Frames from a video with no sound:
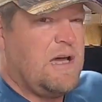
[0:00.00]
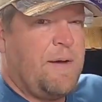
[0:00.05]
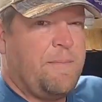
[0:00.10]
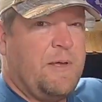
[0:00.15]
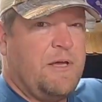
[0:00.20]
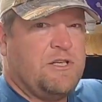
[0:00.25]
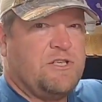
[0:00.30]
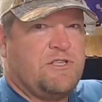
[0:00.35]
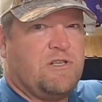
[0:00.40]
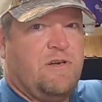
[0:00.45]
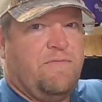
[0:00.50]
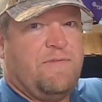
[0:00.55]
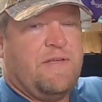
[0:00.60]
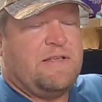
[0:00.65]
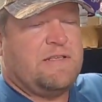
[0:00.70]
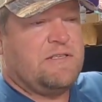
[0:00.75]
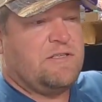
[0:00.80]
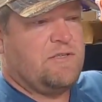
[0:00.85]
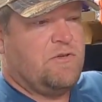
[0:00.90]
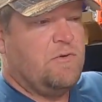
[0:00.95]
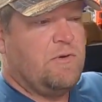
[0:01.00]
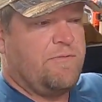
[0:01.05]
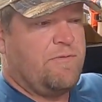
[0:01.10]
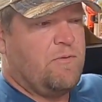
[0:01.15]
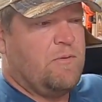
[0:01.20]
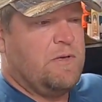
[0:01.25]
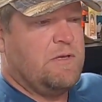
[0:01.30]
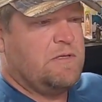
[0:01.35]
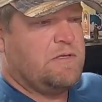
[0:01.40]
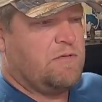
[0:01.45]
I'm not sure if that's 2
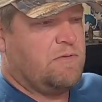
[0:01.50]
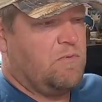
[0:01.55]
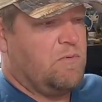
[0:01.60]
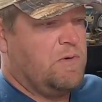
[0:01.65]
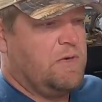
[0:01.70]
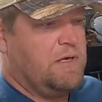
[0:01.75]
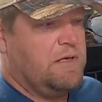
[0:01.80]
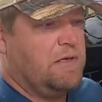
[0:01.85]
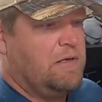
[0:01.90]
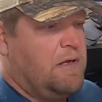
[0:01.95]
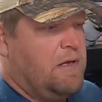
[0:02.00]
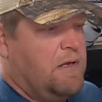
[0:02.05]
different ones or one.